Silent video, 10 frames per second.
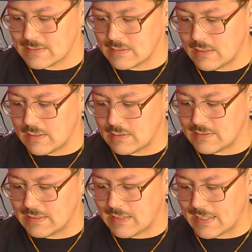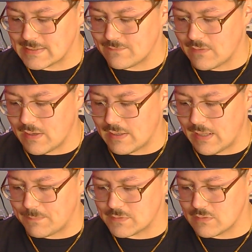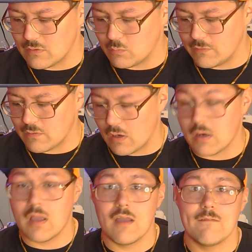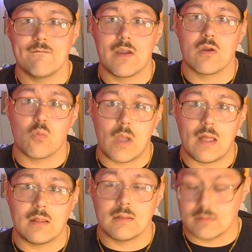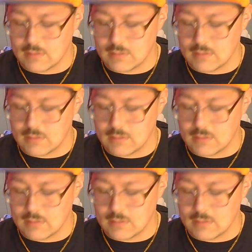declassified episode, we've got Farewell.